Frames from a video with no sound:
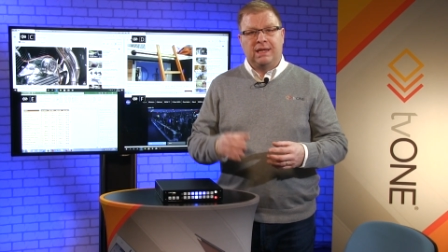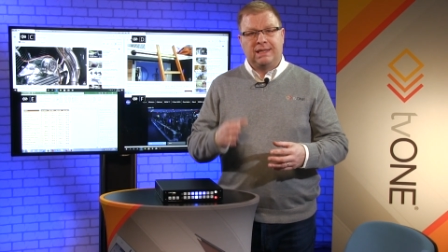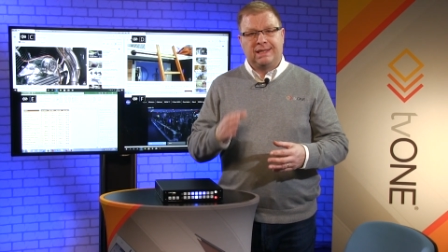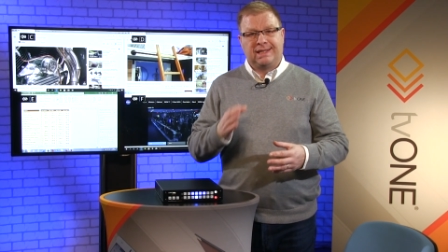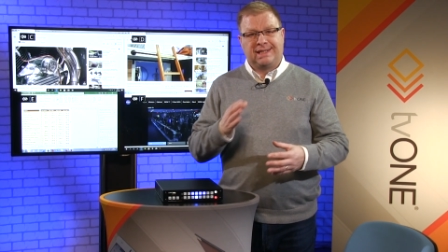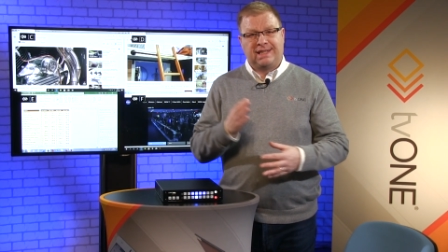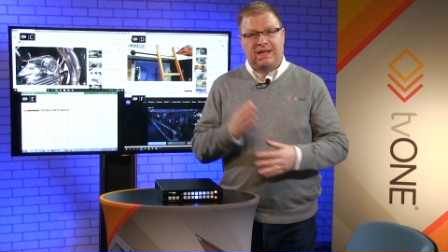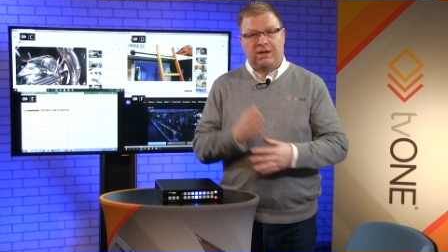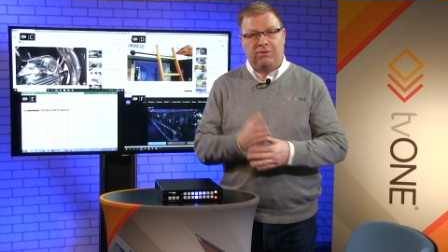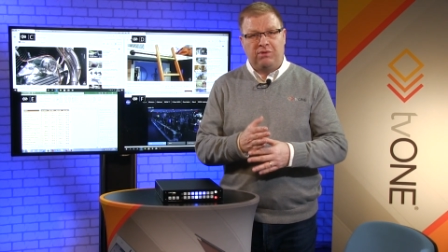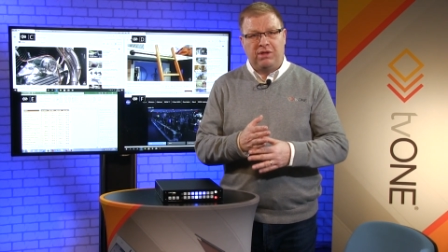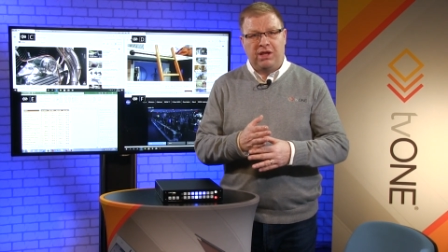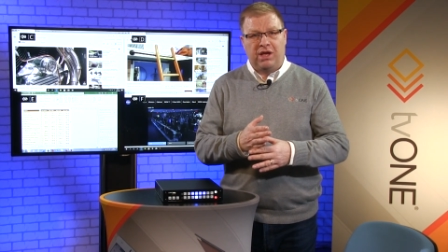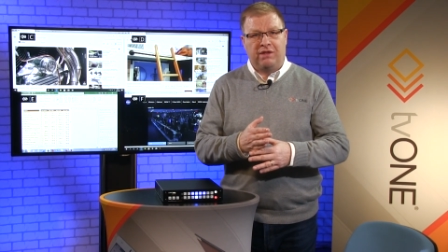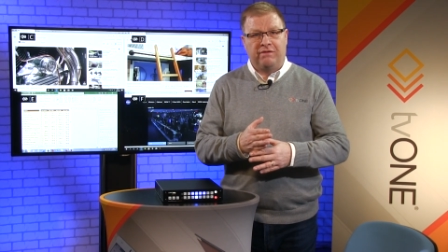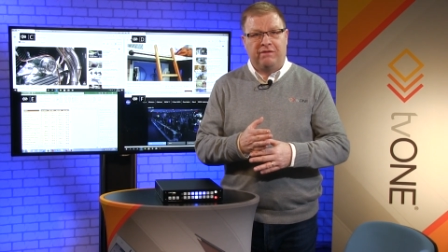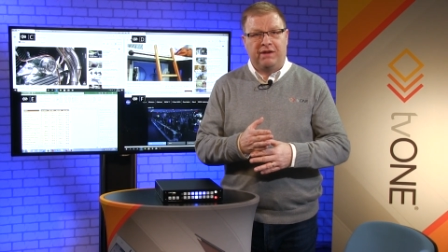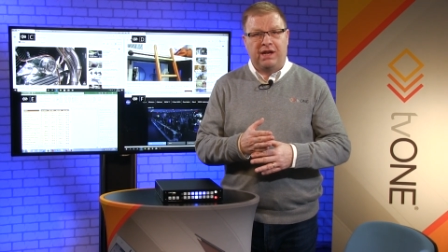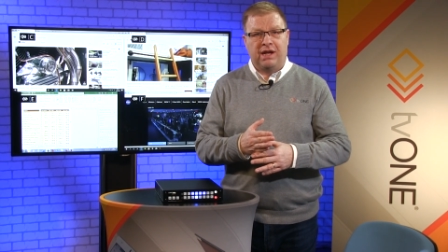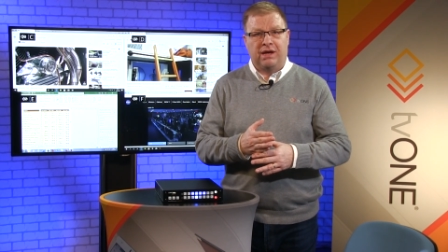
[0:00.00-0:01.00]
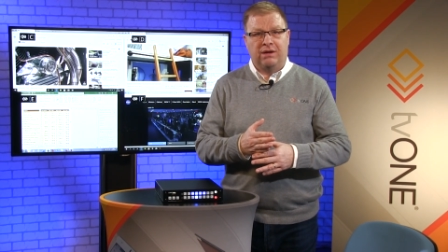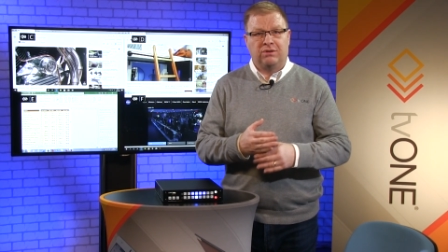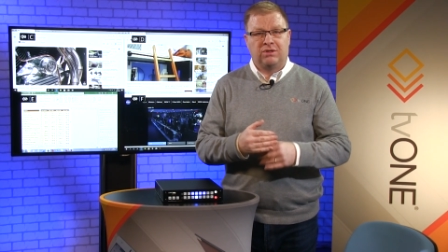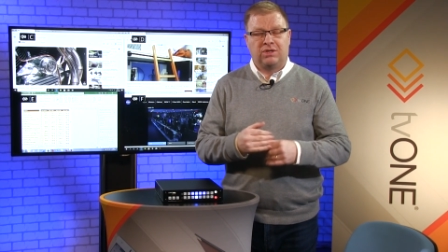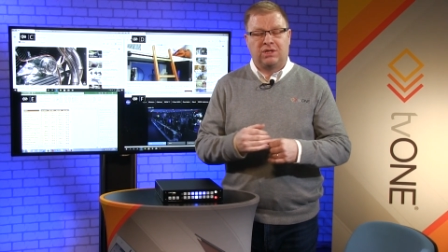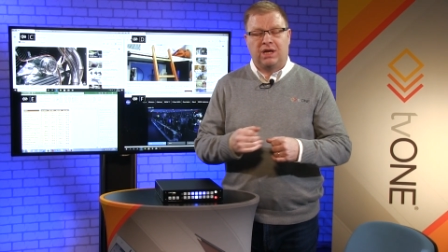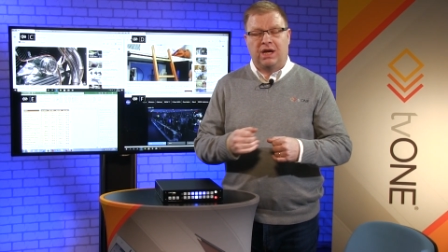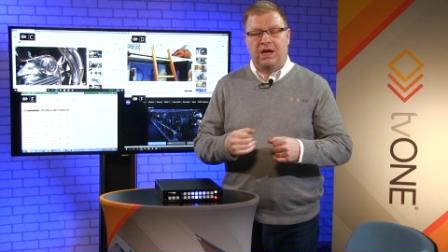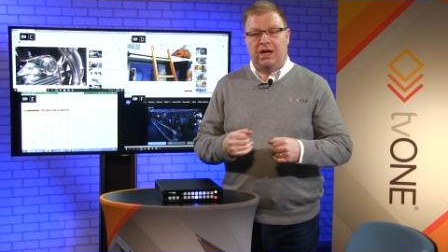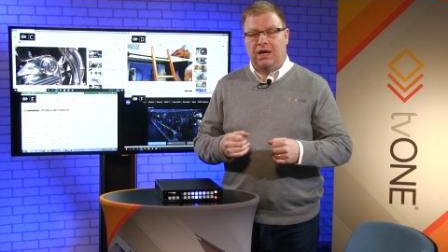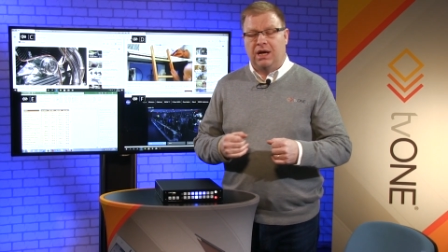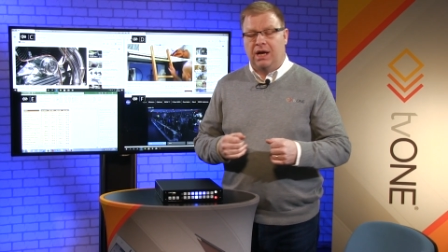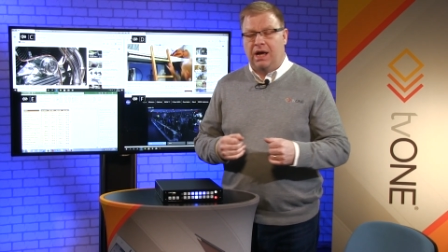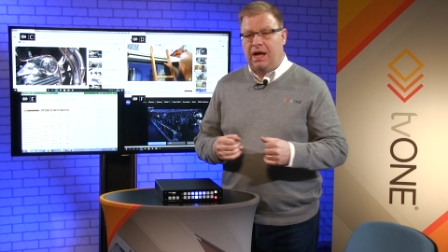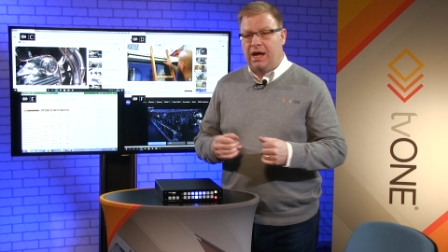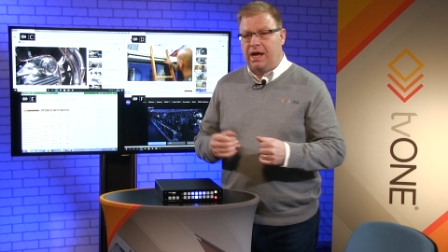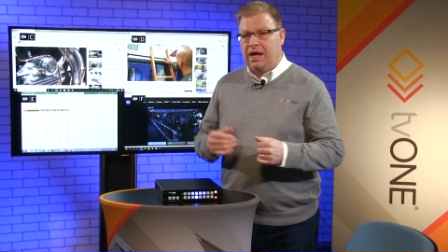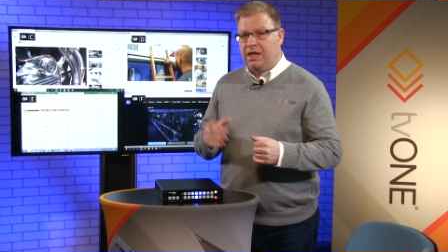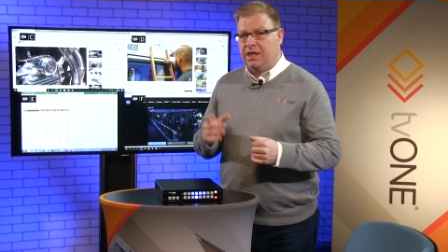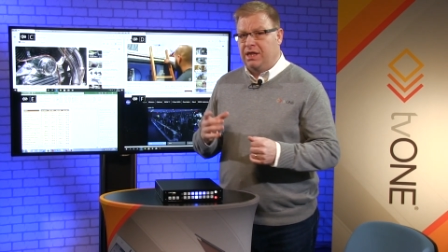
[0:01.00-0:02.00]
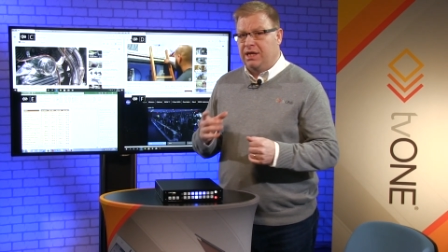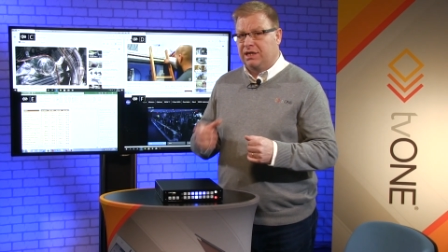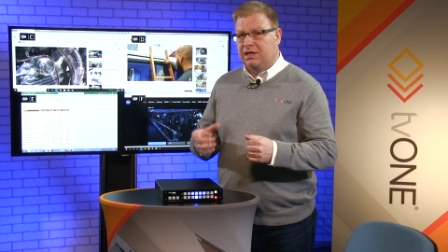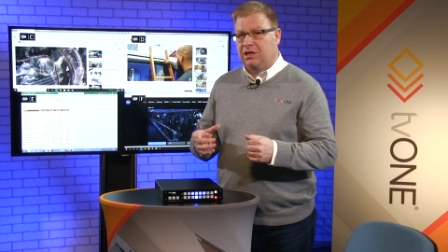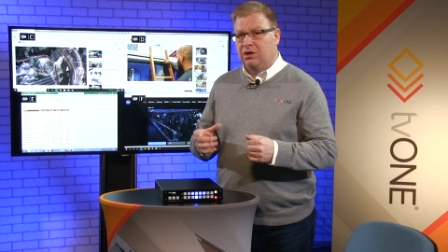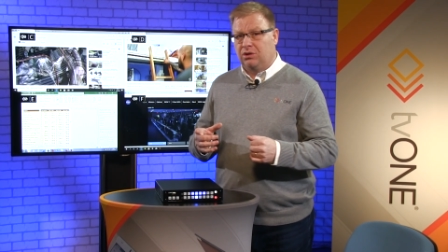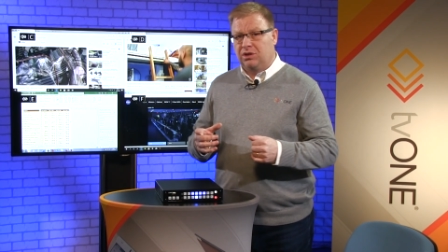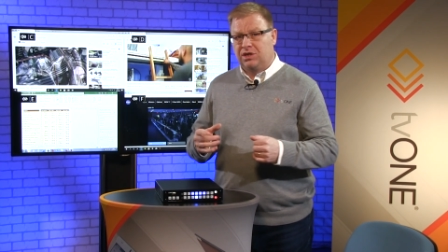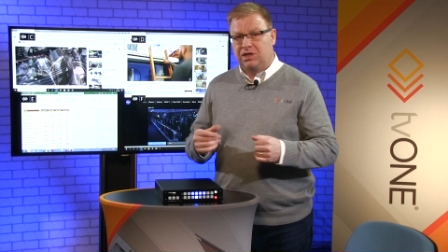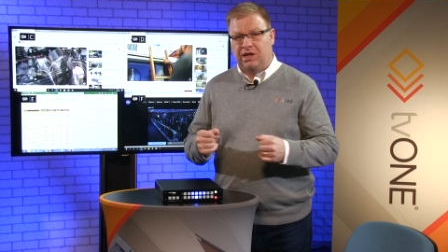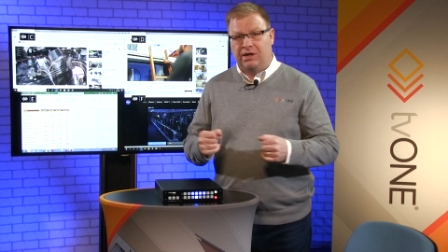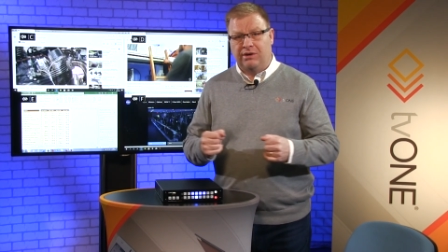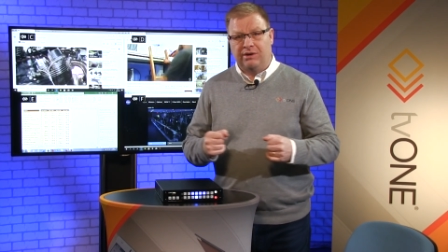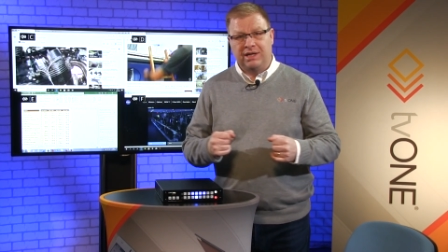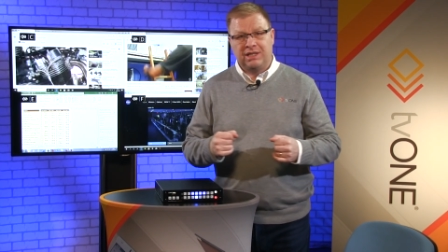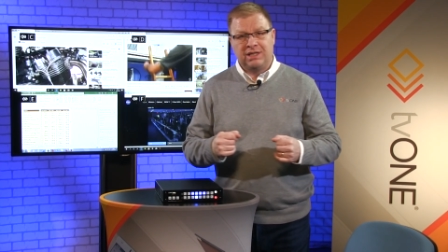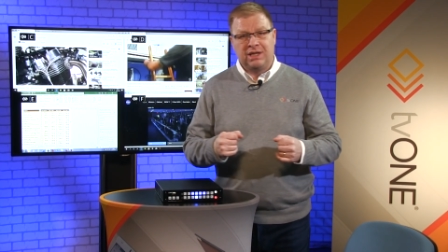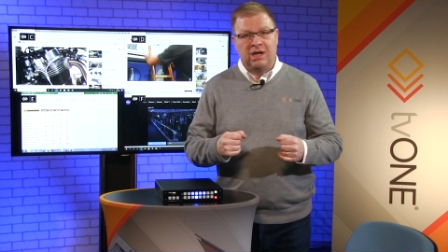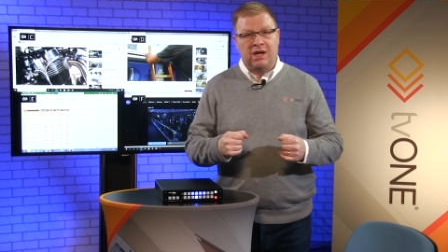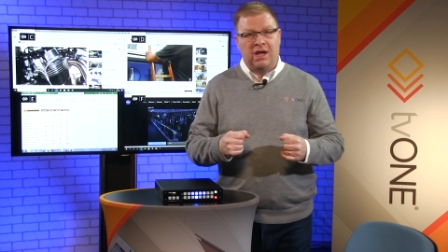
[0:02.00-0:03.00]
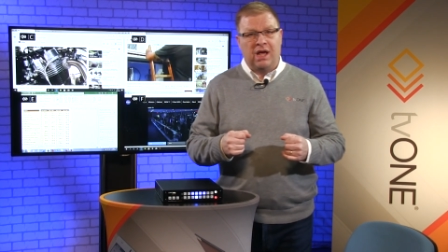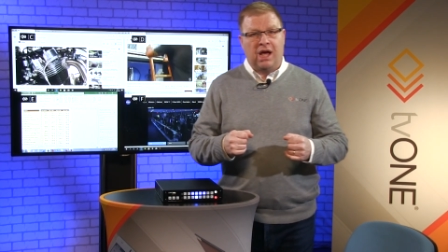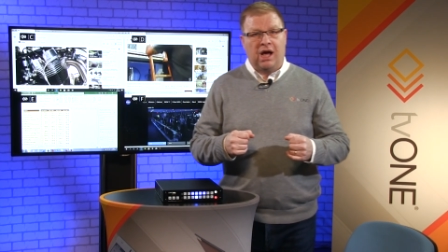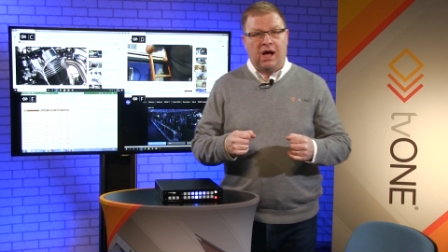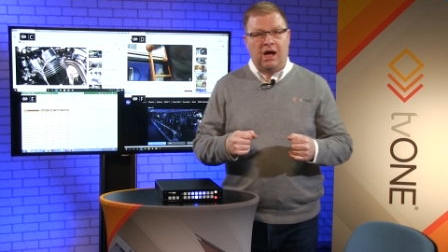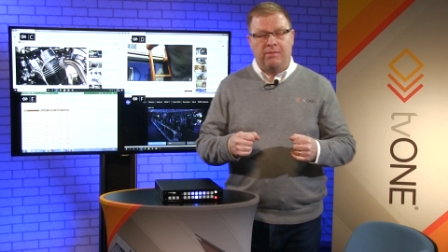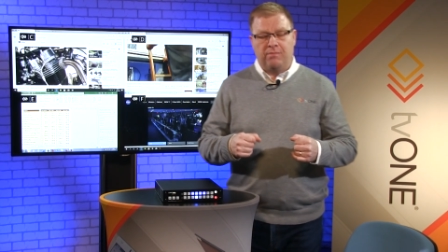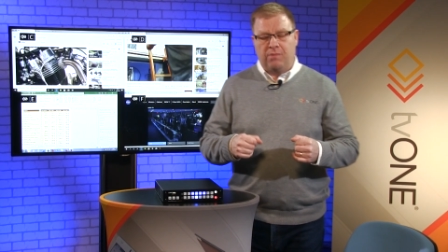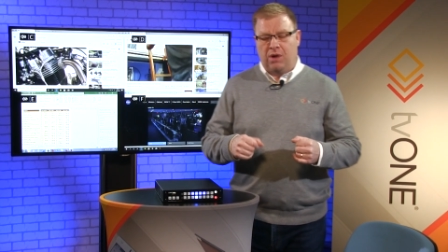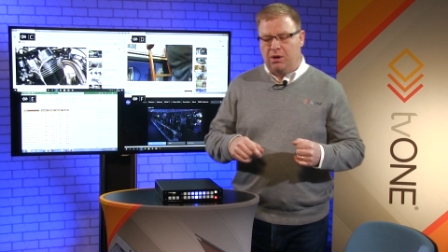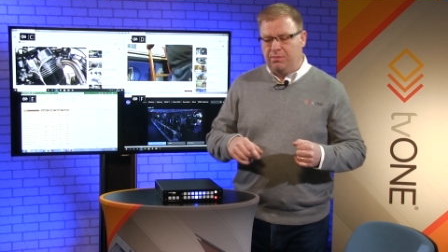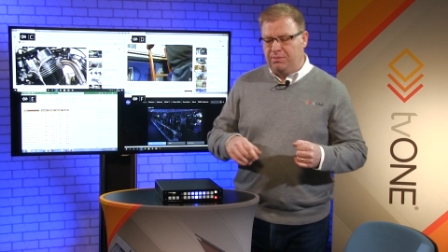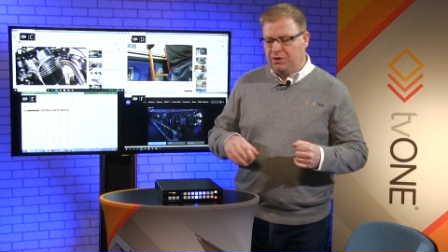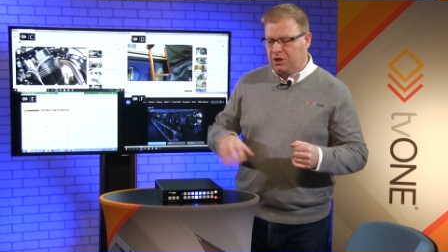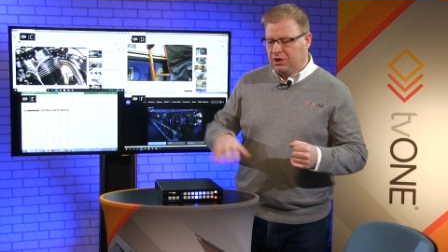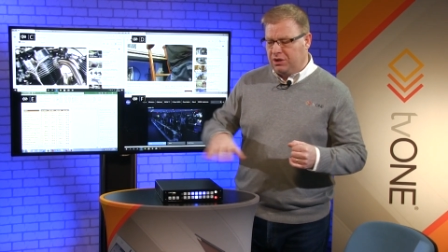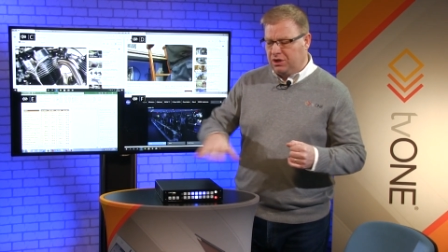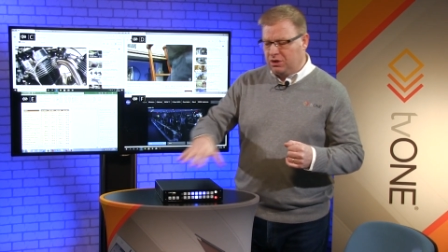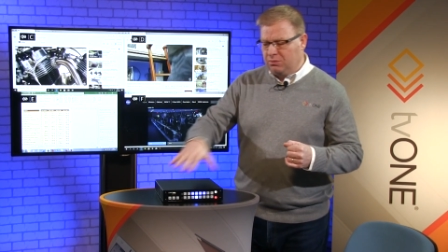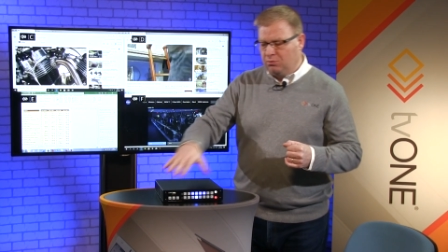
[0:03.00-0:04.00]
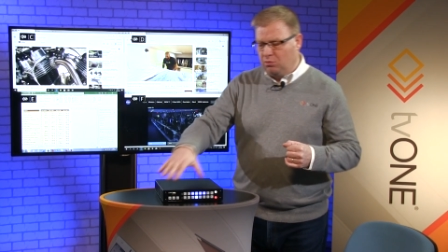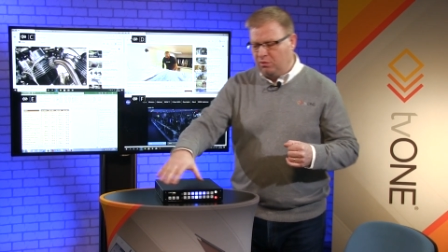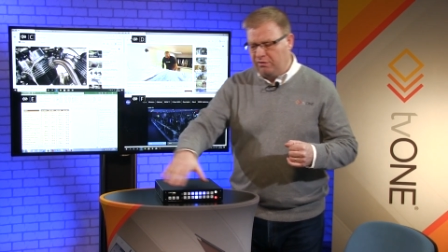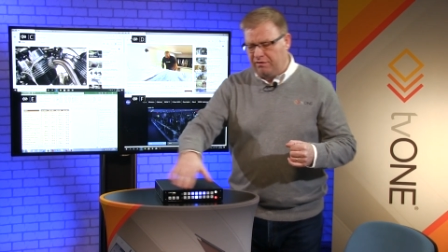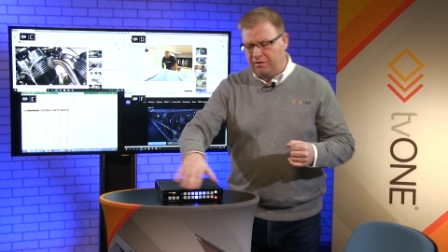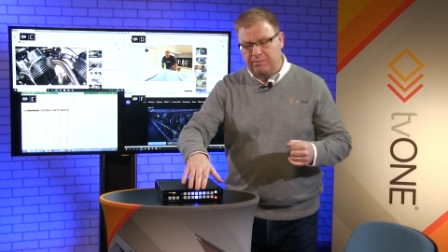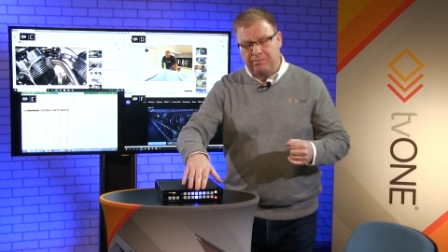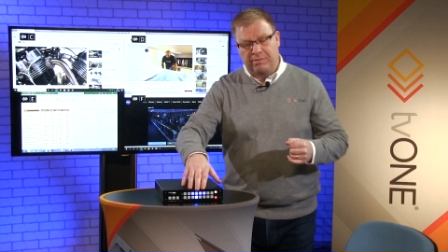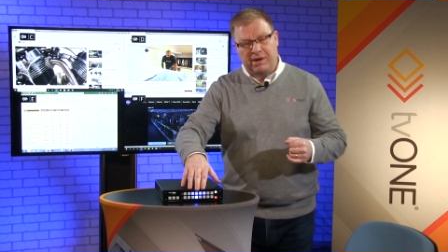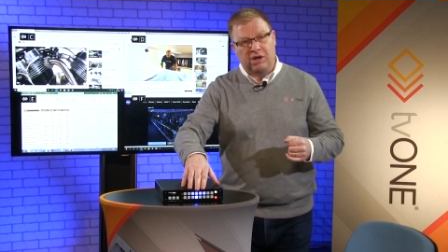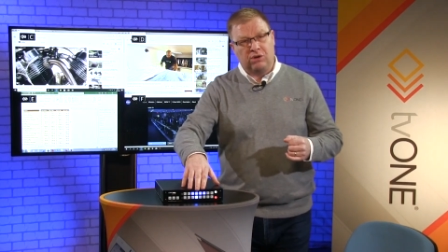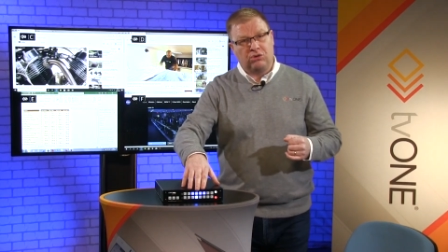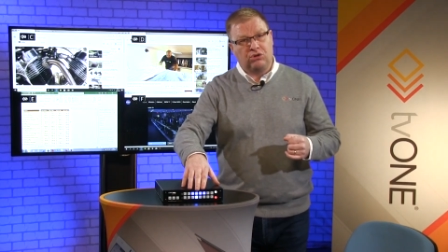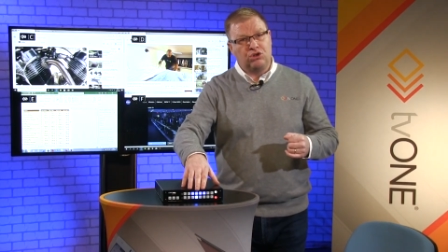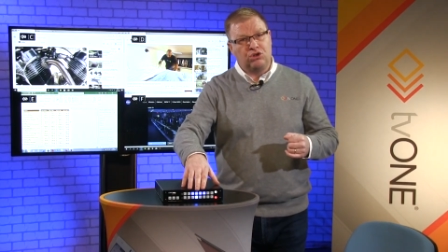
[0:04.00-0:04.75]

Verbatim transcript: Stick with the other videos uh, in this little series. Um, I'll be showing some more front panel